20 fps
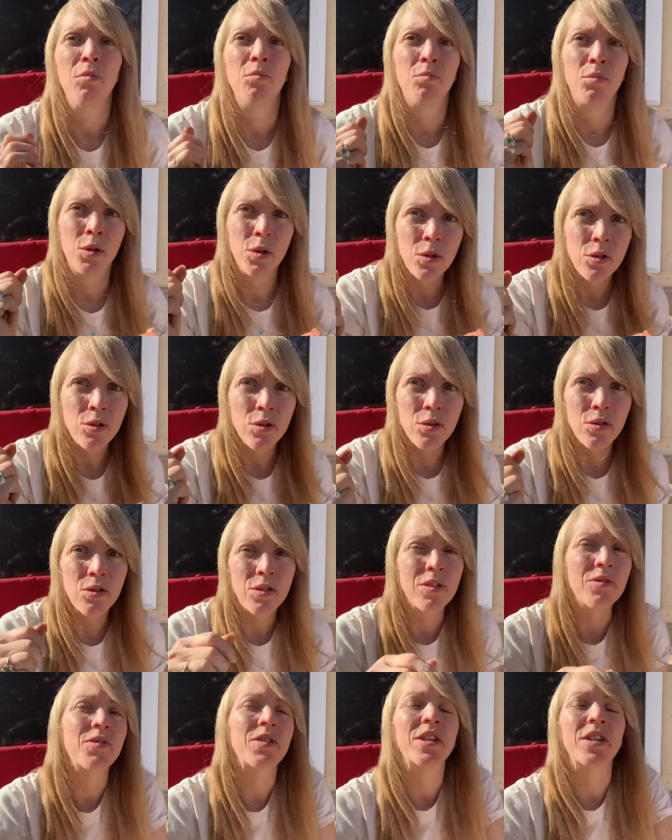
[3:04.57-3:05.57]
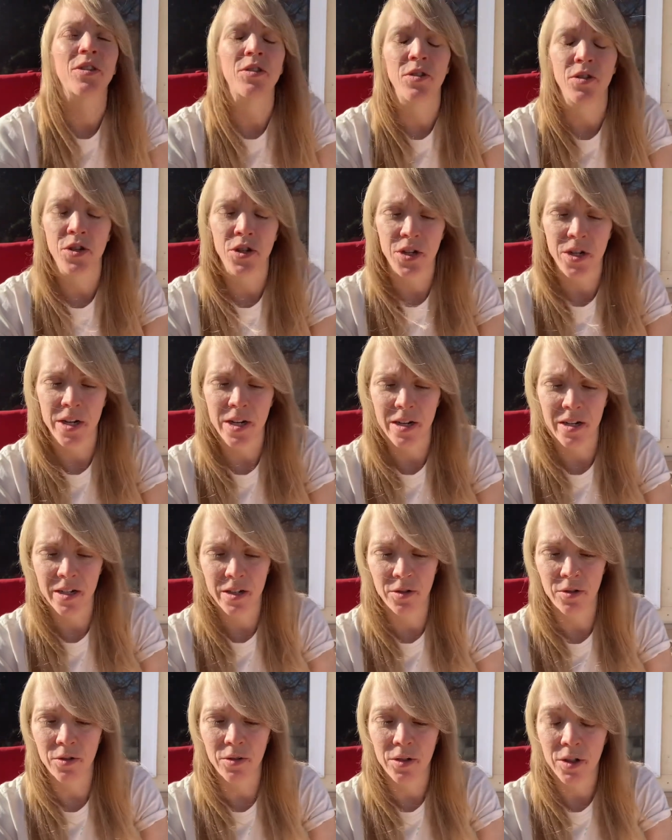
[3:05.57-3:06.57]
pushers of energy,
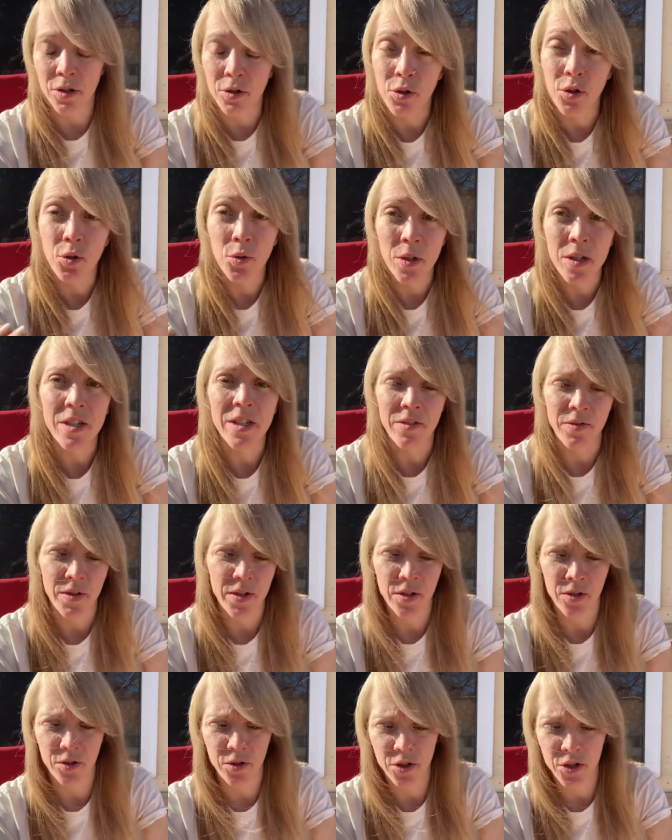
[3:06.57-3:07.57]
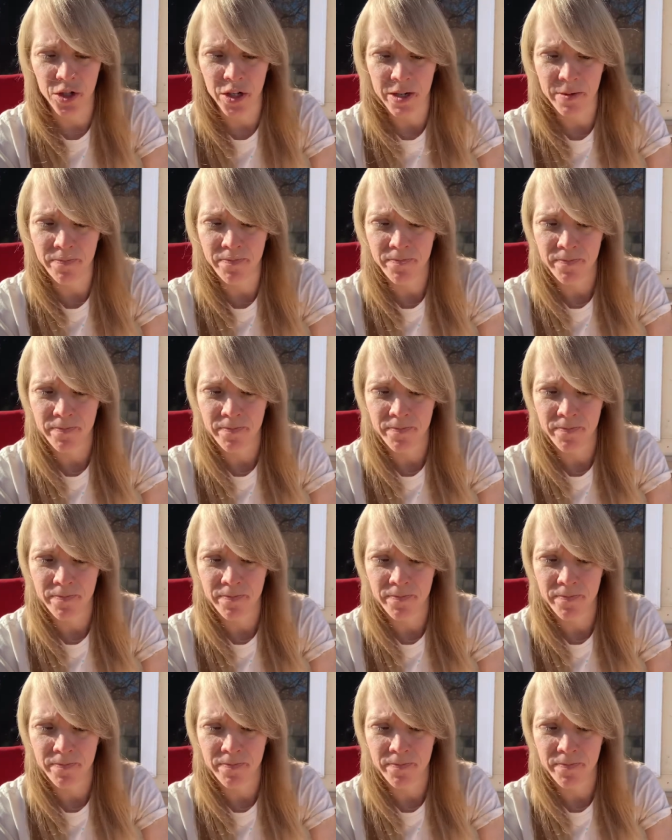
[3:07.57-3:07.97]
conduits of energy.